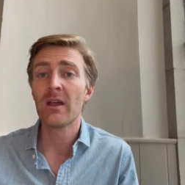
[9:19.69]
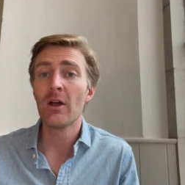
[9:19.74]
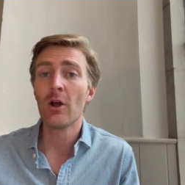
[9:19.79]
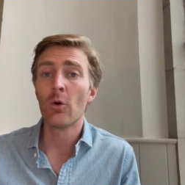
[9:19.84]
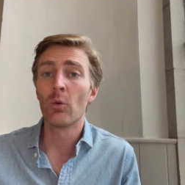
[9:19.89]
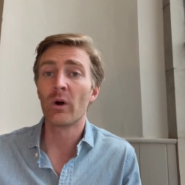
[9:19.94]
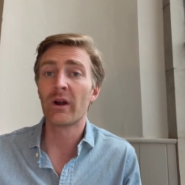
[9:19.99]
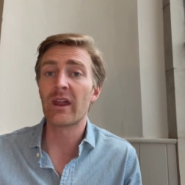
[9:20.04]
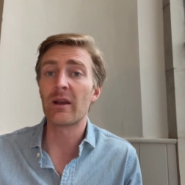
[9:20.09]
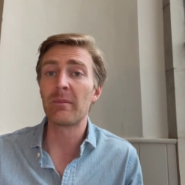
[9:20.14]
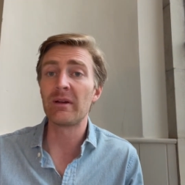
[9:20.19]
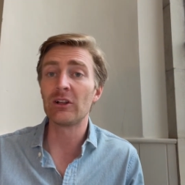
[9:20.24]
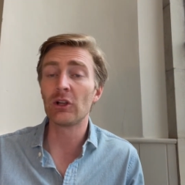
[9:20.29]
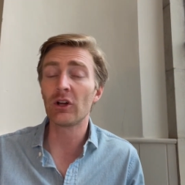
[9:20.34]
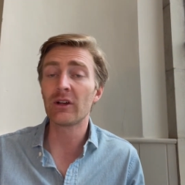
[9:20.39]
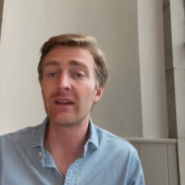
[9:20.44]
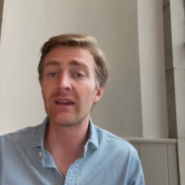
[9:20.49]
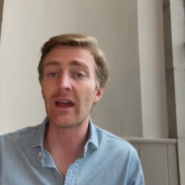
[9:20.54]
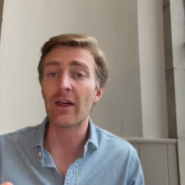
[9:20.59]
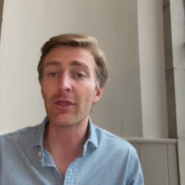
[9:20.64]
We're going to be
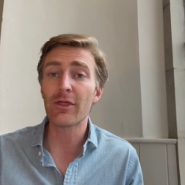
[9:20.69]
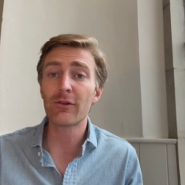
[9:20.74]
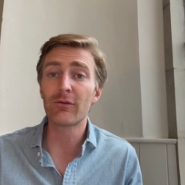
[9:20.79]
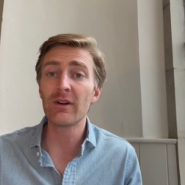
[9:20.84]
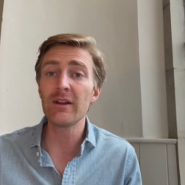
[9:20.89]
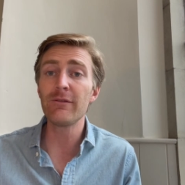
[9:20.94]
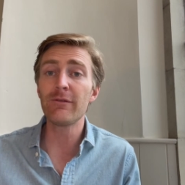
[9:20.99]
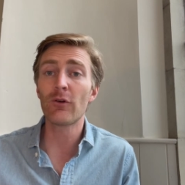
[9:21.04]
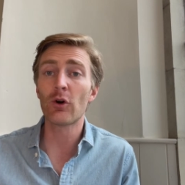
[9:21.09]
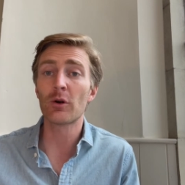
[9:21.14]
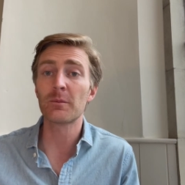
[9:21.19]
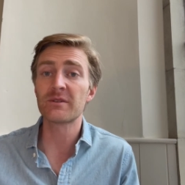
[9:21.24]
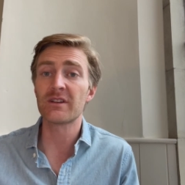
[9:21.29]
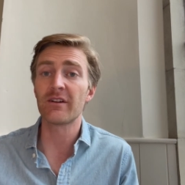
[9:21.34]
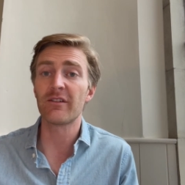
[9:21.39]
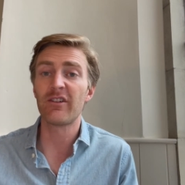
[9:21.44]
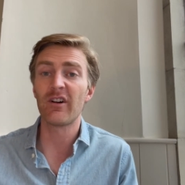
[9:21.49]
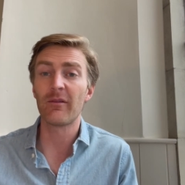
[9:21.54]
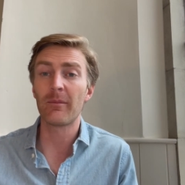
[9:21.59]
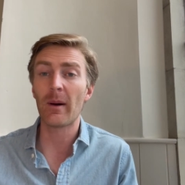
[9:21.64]
looking at three forms
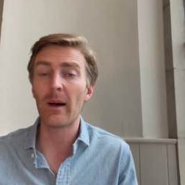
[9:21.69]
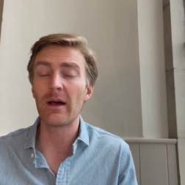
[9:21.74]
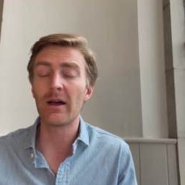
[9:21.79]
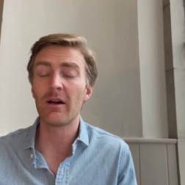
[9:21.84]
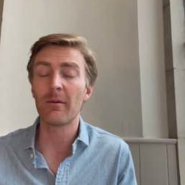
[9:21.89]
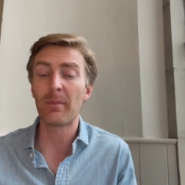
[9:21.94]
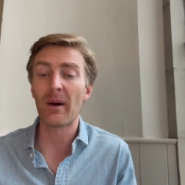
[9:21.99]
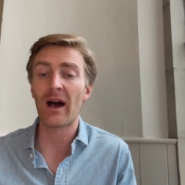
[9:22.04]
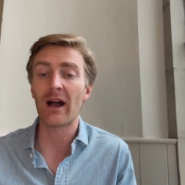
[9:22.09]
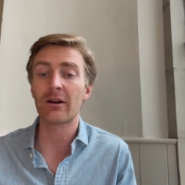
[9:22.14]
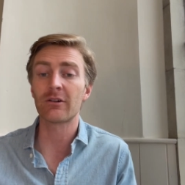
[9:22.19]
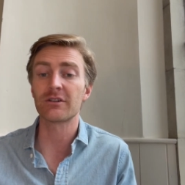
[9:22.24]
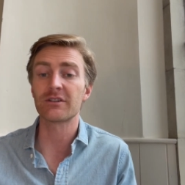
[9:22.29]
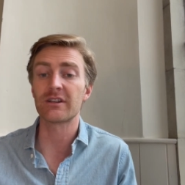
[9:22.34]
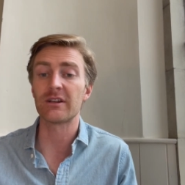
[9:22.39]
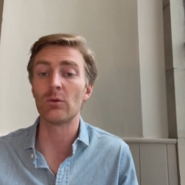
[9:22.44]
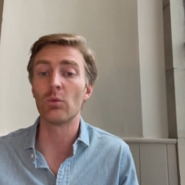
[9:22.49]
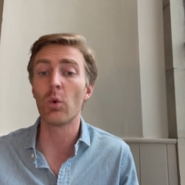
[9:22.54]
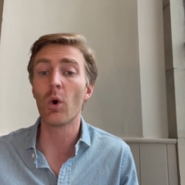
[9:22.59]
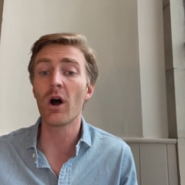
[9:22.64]
of
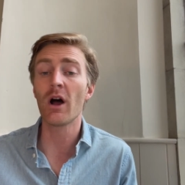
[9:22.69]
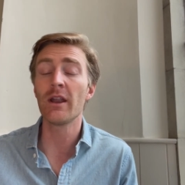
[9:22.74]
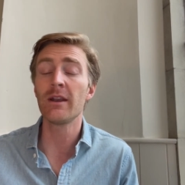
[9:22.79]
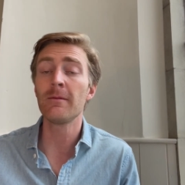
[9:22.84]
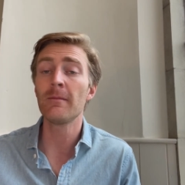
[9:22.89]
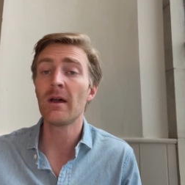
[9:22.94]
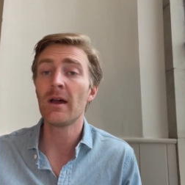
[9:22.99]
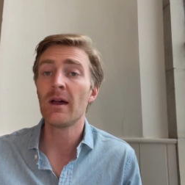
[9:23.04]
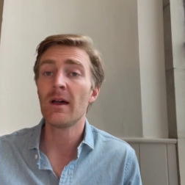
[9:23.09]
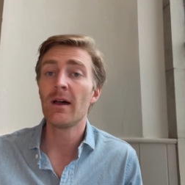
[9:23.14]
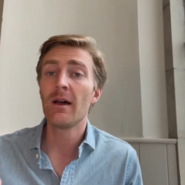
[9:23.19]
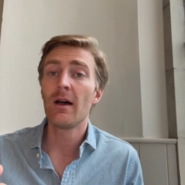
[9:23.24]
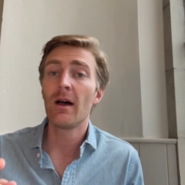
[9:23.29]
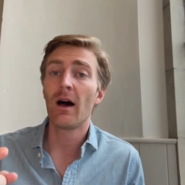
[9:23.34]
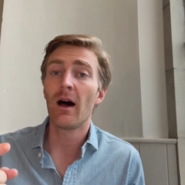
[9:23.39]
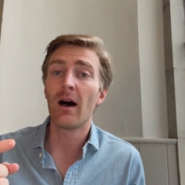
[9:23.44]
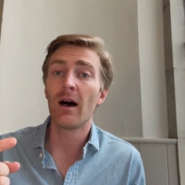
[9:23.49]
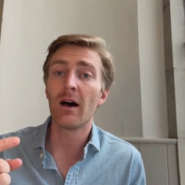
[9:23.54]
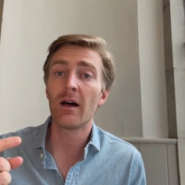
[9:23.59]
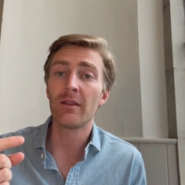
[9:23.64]
hypocrisy. One,
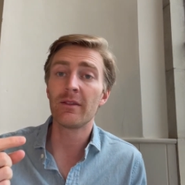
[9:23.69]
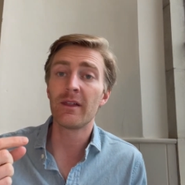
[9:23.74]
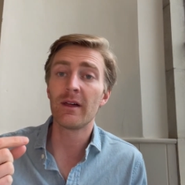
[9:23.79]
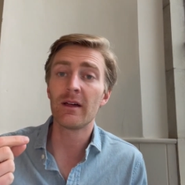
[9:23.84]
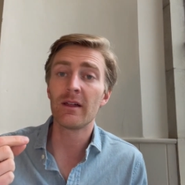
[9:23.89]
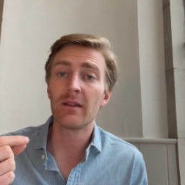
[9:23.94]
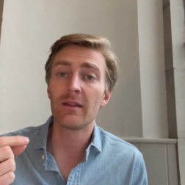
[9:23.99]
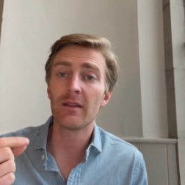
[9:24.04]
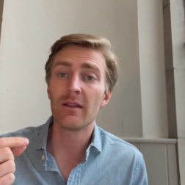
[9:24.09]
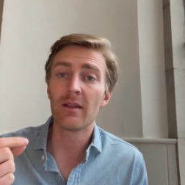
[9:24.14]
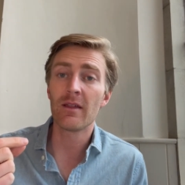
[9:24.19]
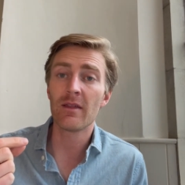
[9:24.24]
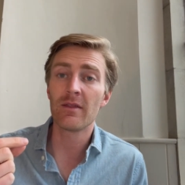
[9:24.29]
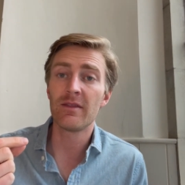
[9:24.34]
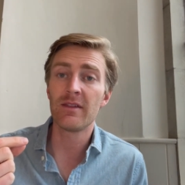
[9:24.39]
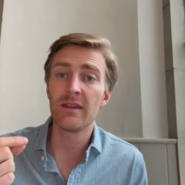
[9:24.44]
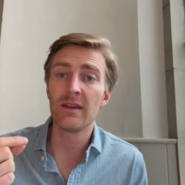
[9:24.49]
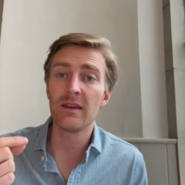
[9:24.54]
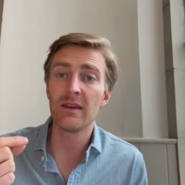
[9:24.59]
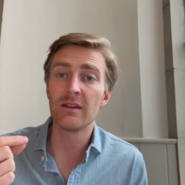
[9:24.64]
uh, the,
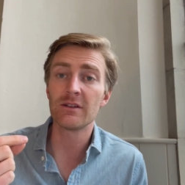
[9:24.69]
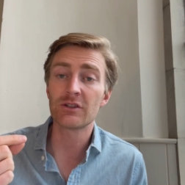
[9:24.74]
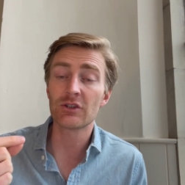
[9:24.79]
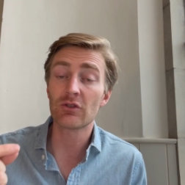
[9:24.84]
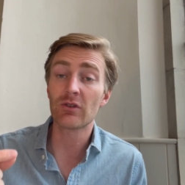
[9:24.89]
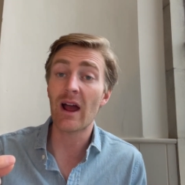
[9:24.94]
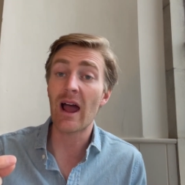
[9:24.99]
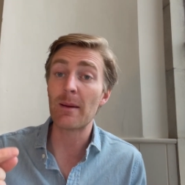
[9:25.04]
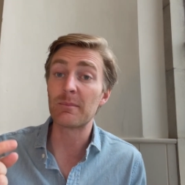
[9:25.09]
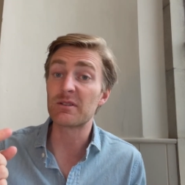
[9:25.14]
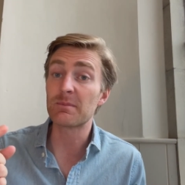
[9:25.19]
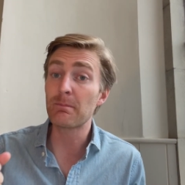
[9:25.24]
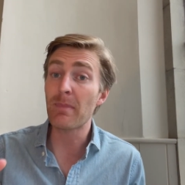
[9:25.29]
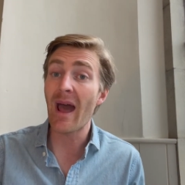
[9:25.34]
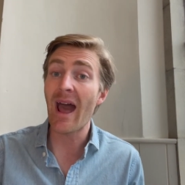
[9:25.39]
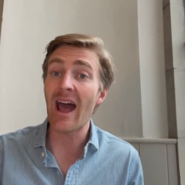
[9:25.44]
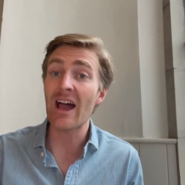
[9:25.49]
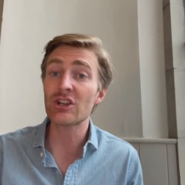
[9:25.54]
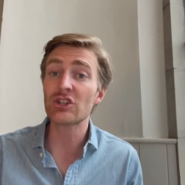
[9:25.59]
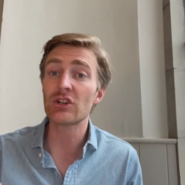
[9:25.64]
the scribe's
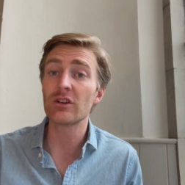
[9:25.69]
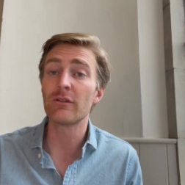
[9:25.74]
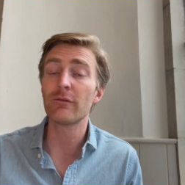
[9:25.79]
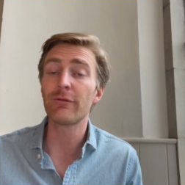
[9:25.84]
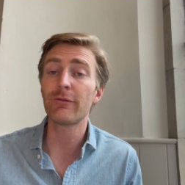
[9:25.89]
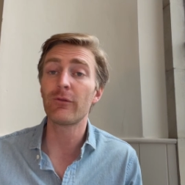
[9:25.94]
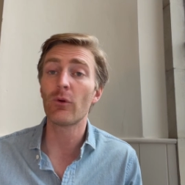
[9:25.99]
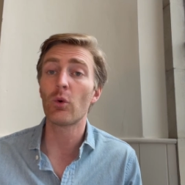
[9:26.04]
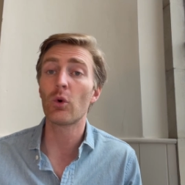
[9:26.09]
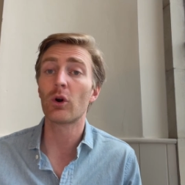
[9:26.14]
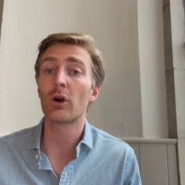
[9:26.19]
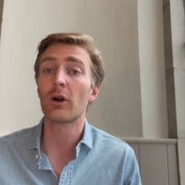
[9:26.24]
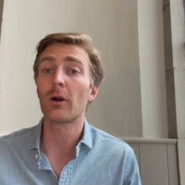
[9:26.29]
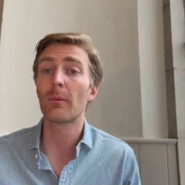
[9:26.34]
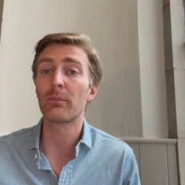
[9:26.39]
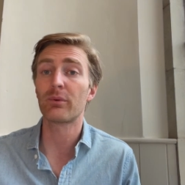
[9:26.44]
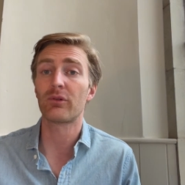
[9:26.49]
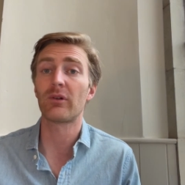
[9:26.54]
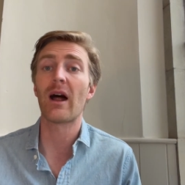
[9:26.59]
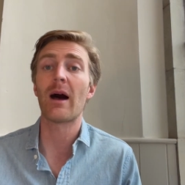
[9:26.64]
passion for
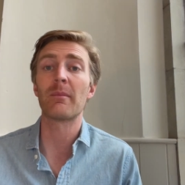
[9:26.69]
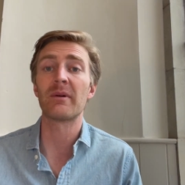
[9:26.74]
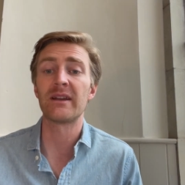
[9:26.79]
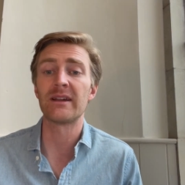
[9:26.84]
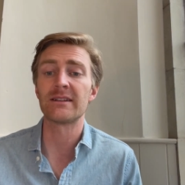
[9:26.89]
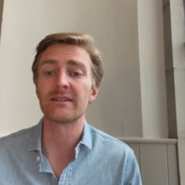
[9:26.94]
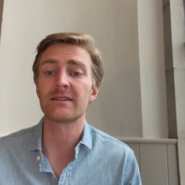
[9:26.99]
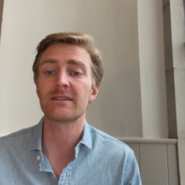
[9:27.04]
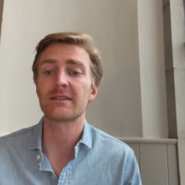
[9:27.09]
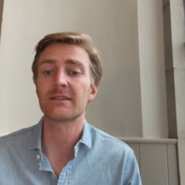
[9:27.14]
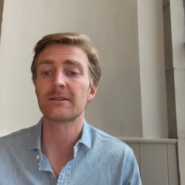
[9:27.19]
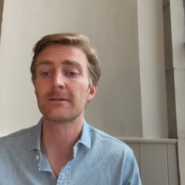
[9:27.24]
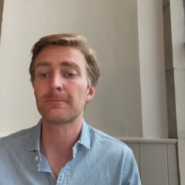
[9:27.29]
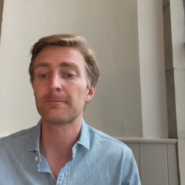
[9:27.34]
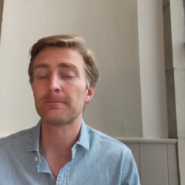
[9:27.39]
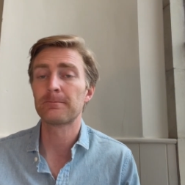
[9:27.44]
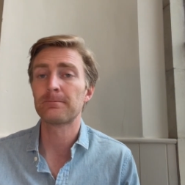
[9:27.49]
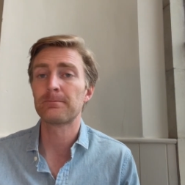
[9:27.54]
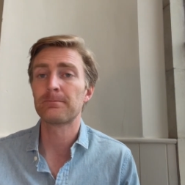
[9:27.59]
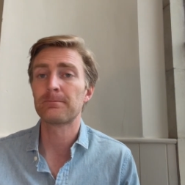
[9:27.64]
prominence.
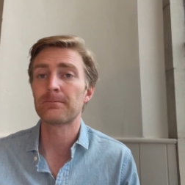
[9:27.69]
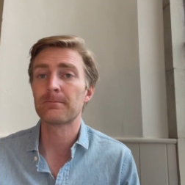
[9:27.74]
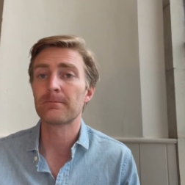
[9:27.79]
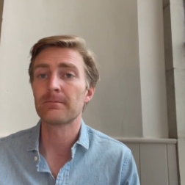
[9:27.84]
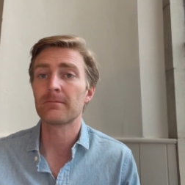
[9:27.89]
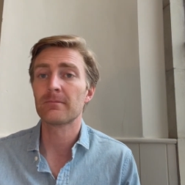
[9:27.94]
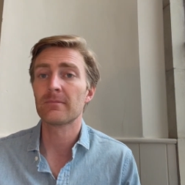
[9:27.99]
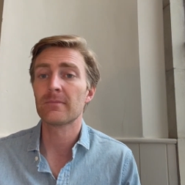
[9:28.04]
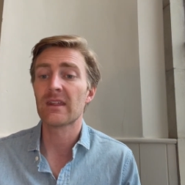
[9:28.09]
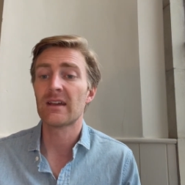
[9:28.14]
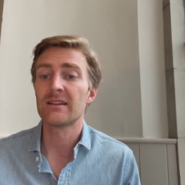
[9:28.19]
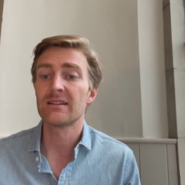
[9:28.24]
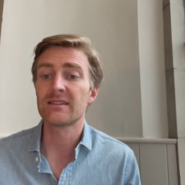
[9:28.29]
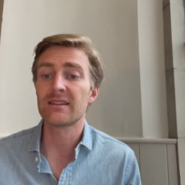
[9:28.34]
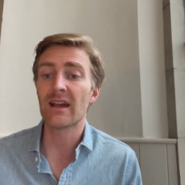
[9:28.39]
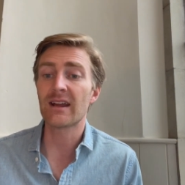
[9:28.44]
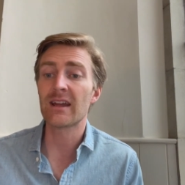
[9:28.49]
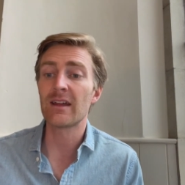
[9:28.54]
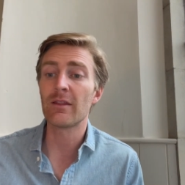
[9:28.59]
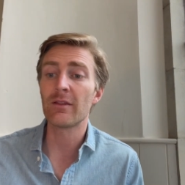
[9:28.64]

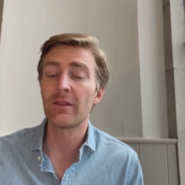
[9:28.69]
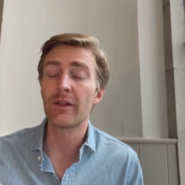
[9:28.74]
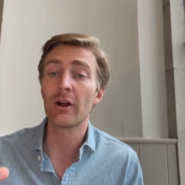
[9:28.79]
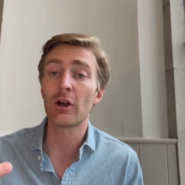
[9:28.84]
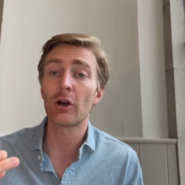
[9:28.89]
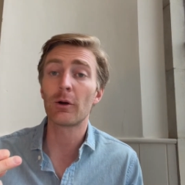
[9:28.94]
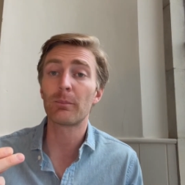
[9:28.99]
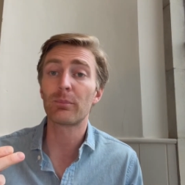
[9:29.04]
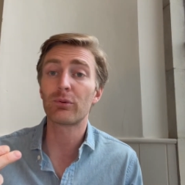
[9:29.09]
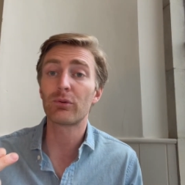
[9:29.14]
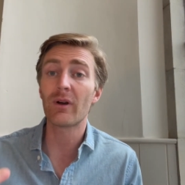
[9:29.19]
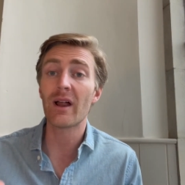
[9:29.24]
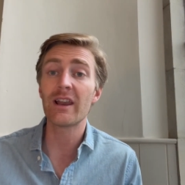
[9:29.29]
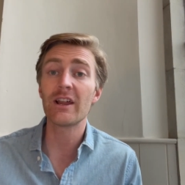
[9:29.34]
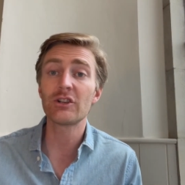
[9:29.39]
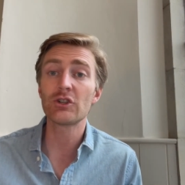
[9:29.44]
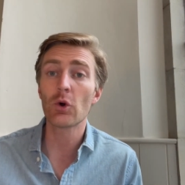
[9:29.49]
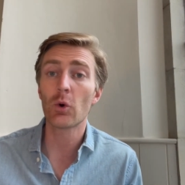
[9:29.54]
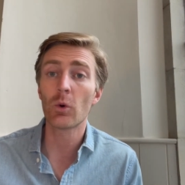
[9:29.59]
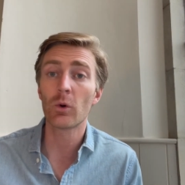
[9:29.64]
Second, their
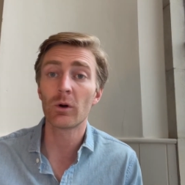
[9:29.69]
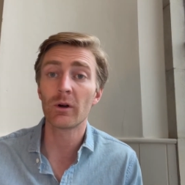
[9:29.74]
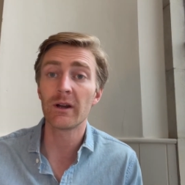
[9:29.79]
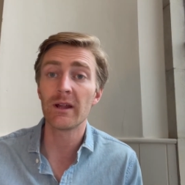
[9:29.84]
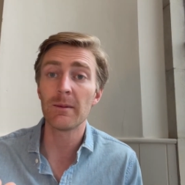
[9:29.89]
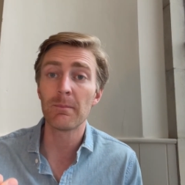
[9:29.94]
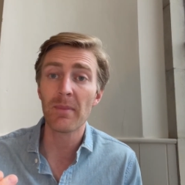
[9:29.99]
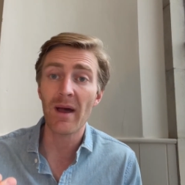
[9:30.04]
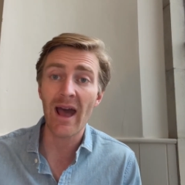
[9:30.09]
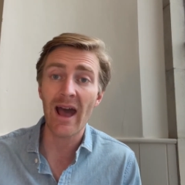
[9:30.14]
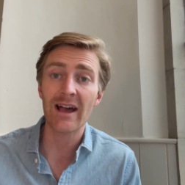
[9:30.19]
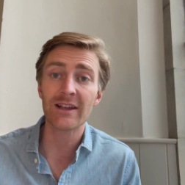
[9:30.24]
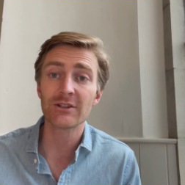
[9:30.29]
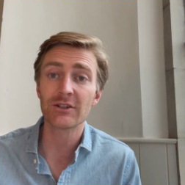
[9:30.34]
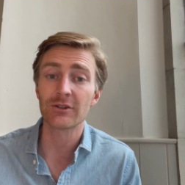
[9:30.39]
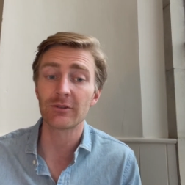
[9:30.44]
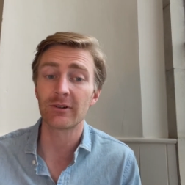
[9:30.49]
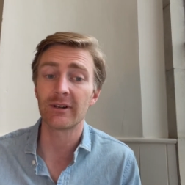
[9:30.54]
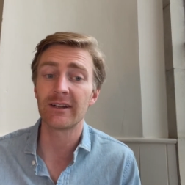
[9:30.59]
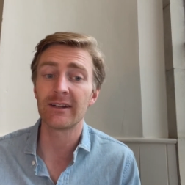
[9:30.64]
predatory
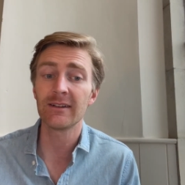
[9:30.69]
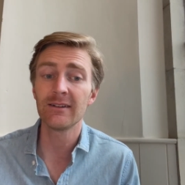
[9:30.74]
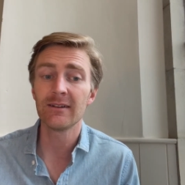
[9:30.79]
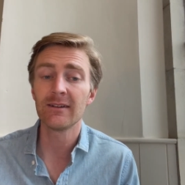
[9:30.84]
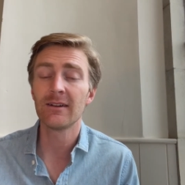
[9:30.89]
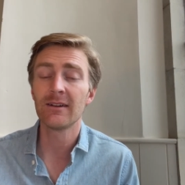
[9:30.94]
pastoring